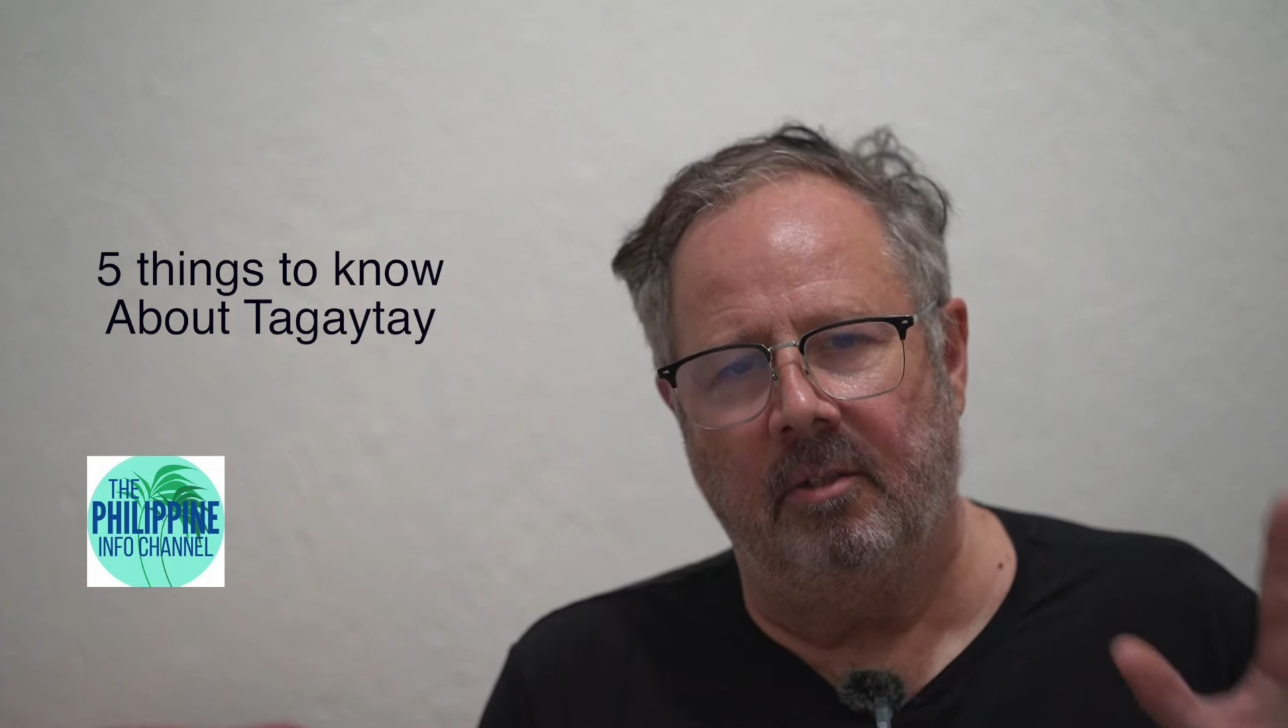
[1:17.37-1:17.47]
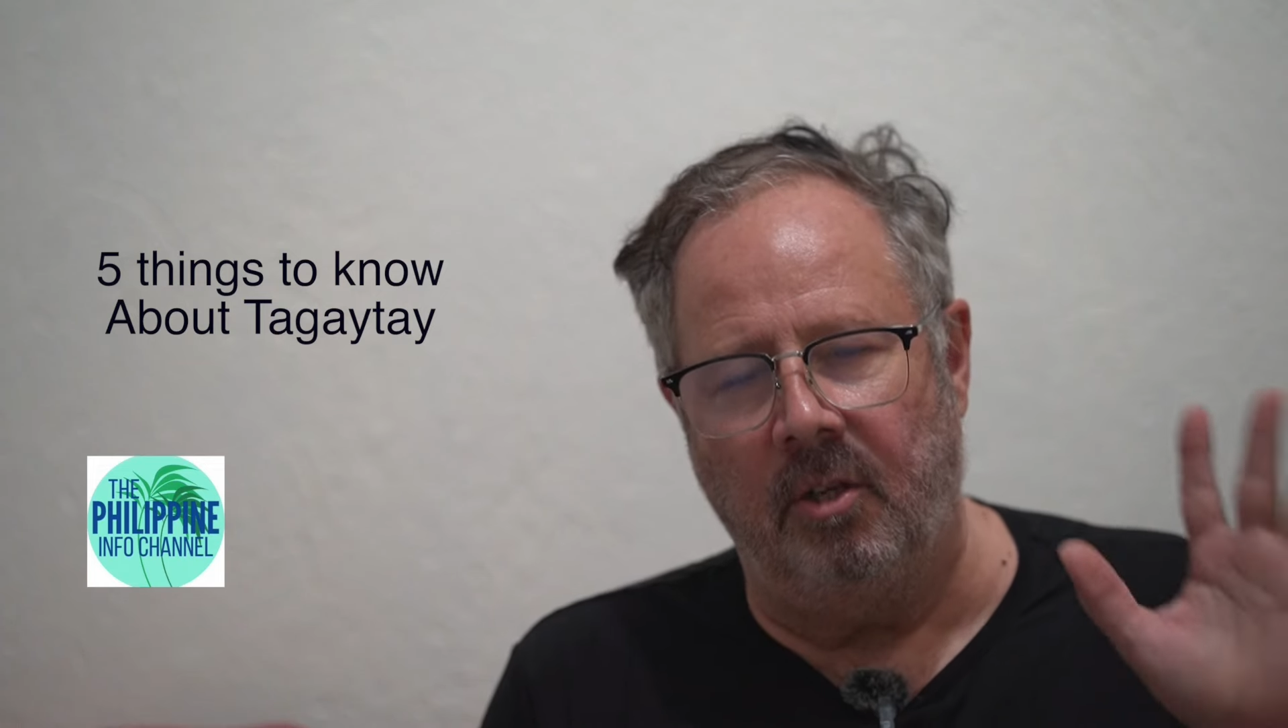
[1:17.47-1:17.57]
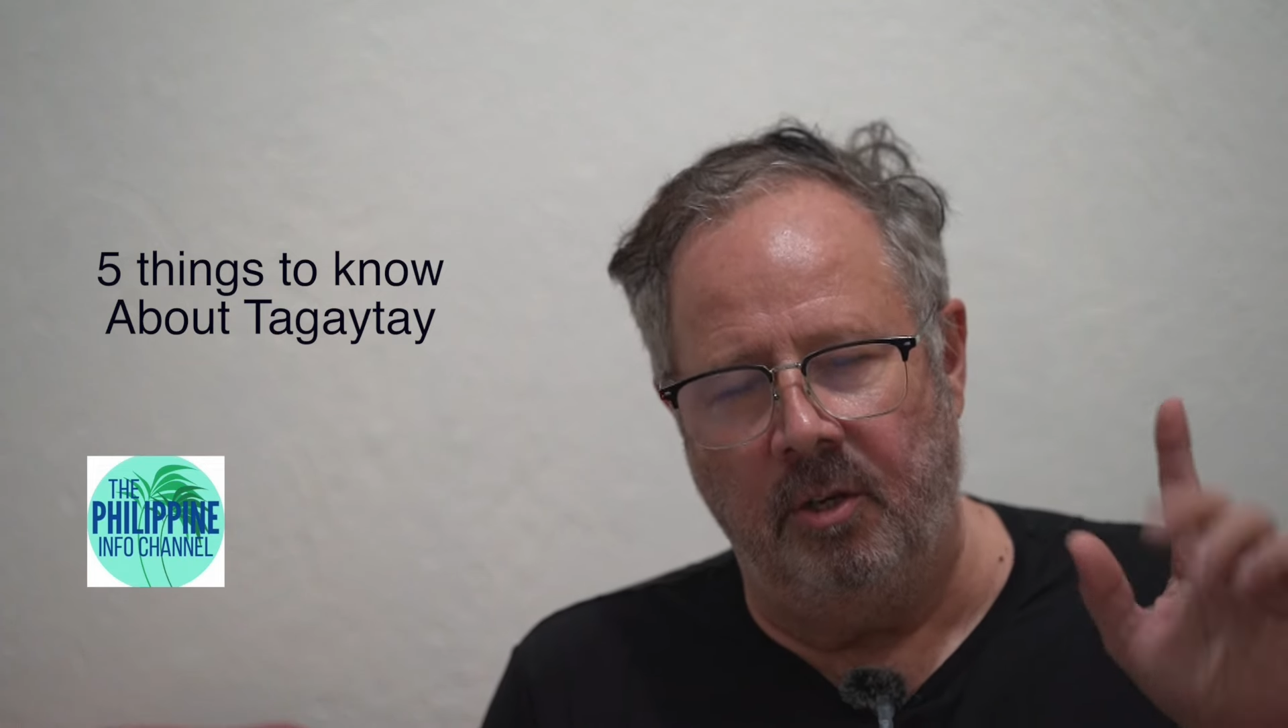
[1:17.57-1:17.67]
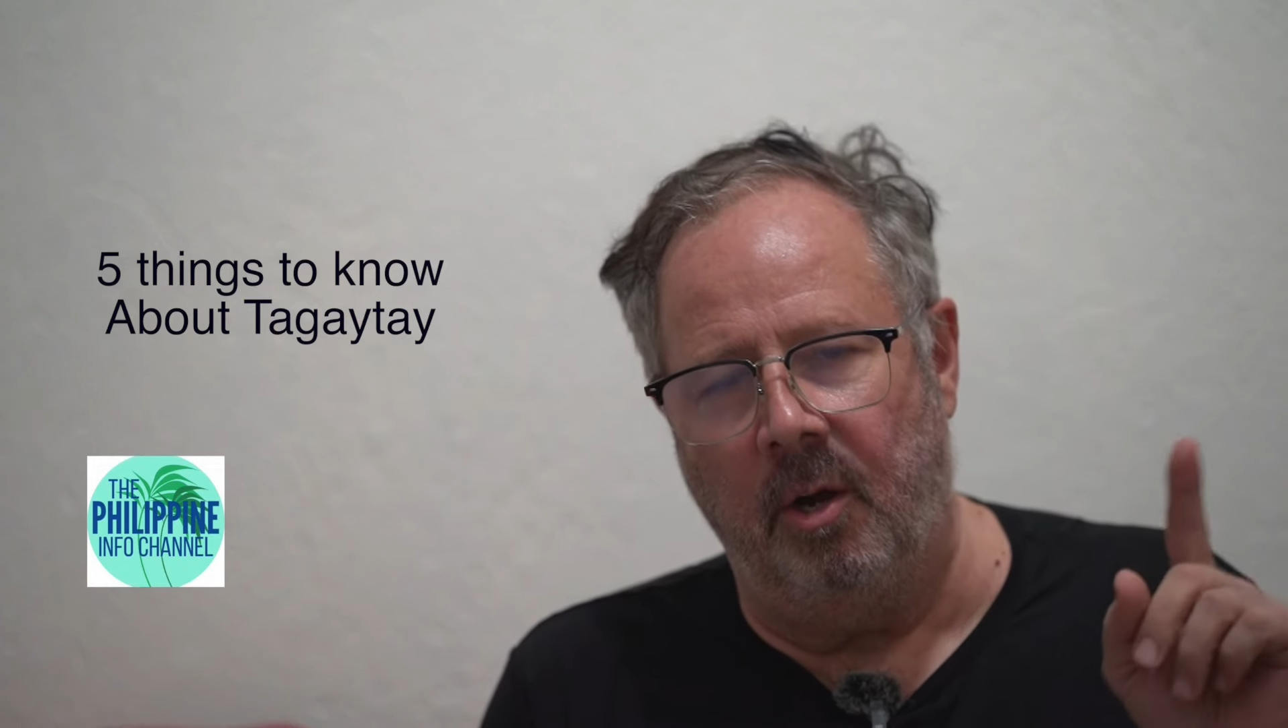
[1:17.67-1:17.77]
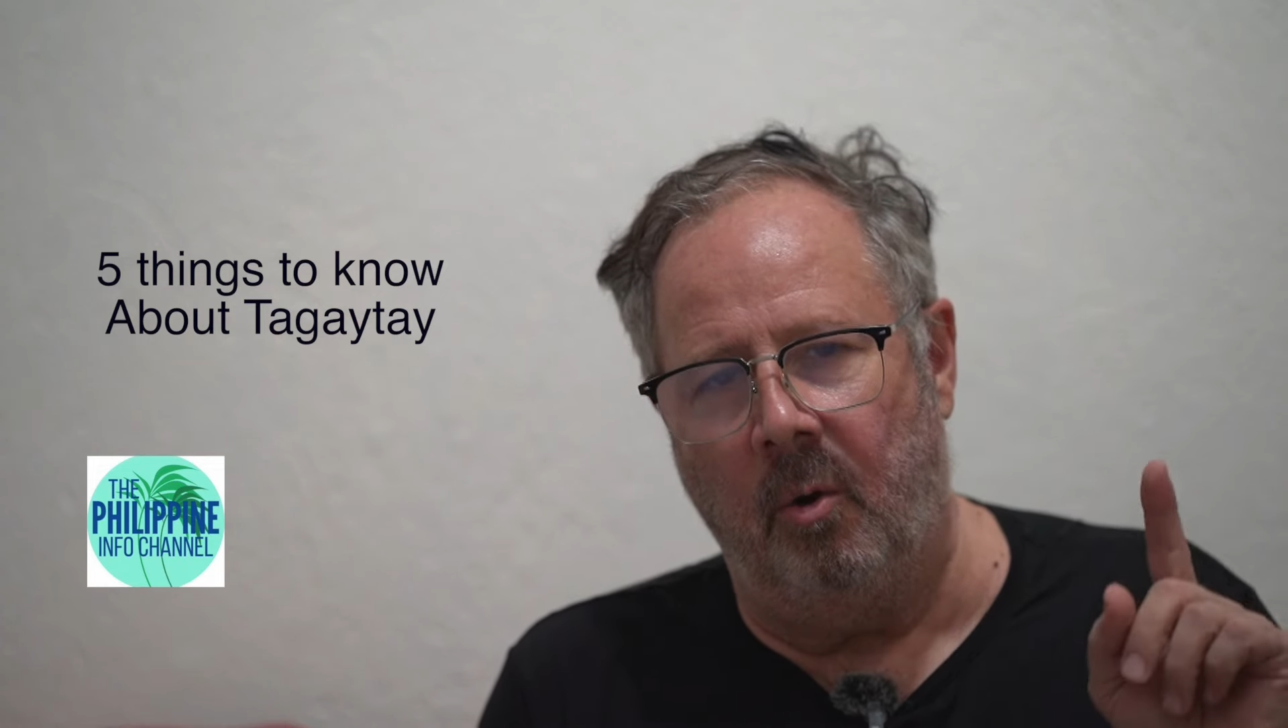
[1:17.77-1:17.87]

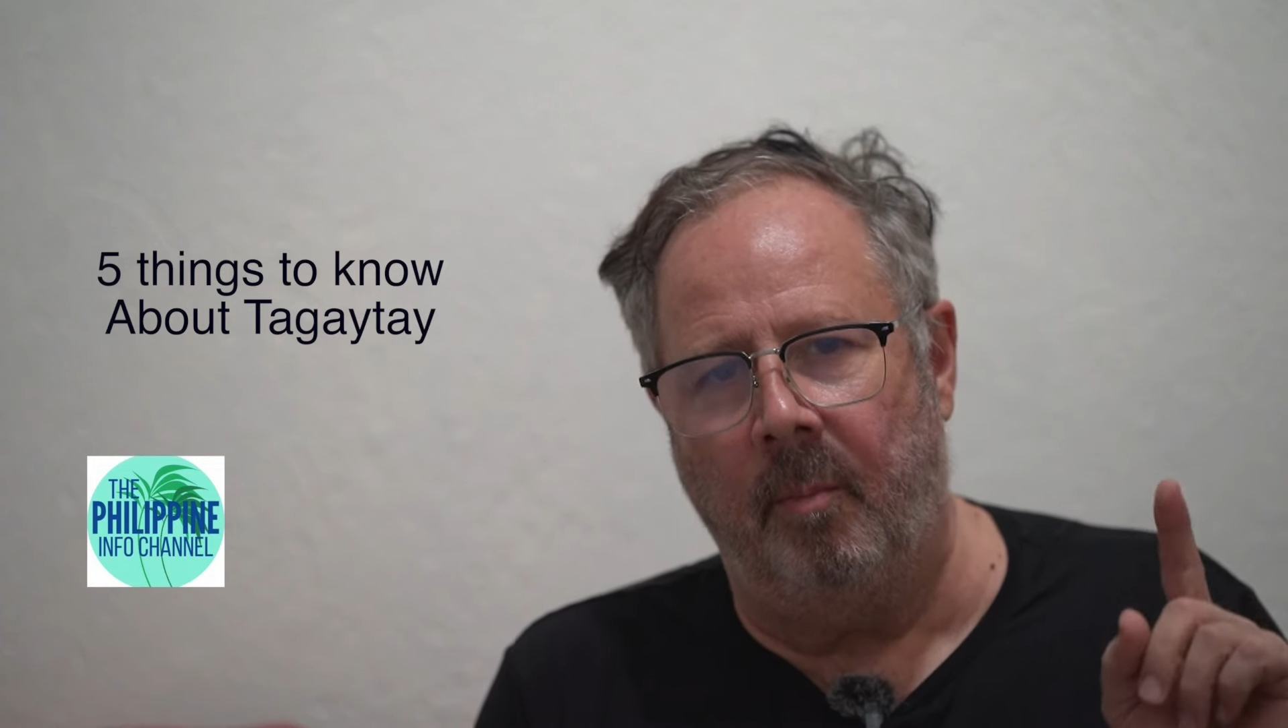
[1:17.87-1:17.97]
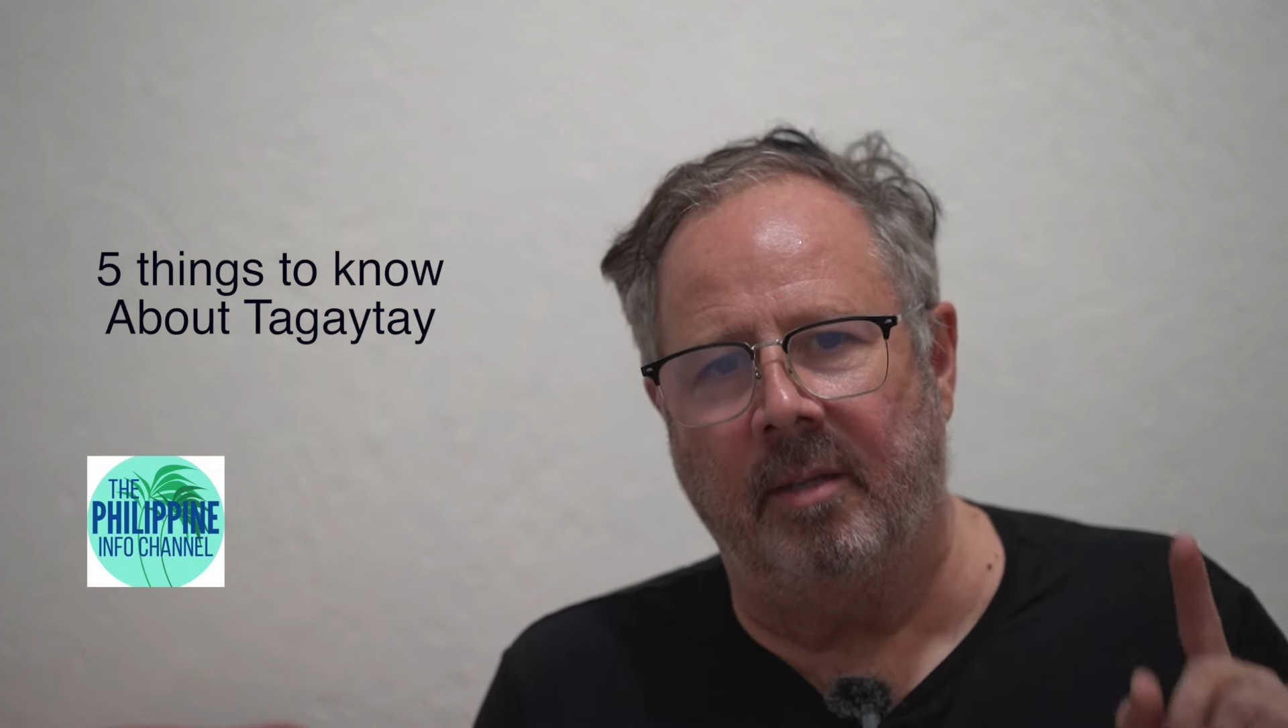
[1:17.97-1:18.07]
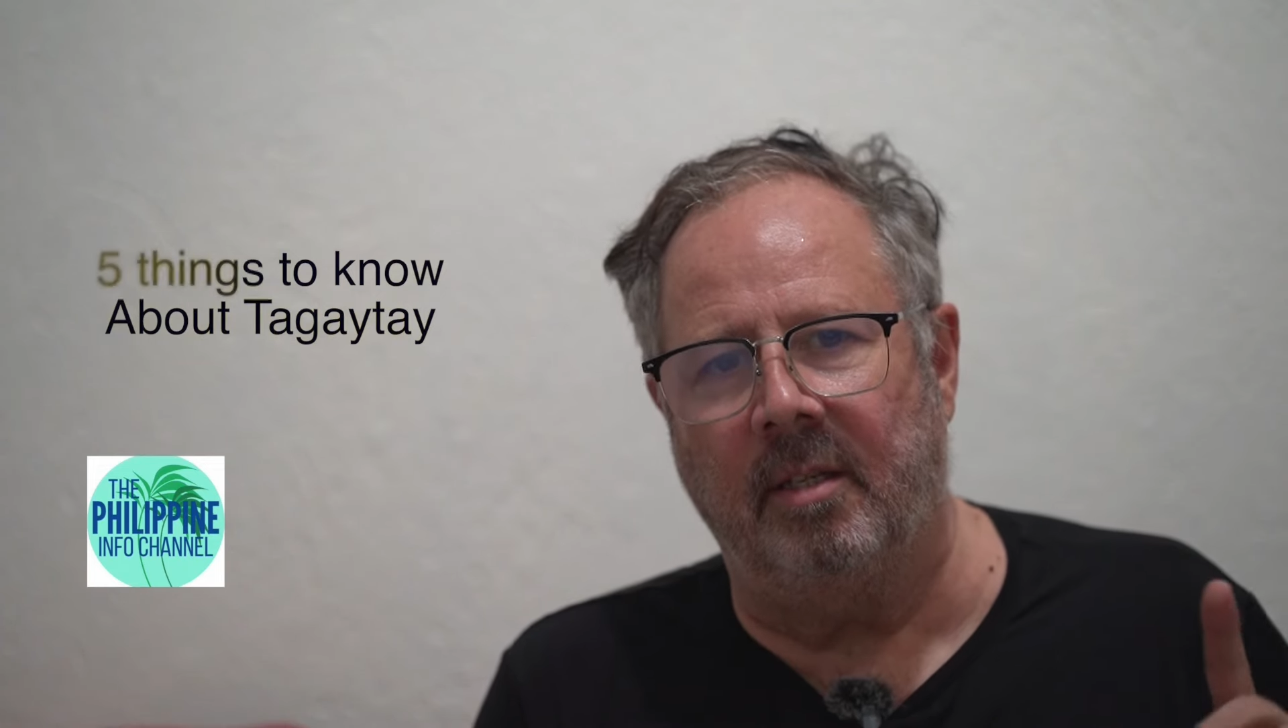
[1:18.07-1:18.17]
to know about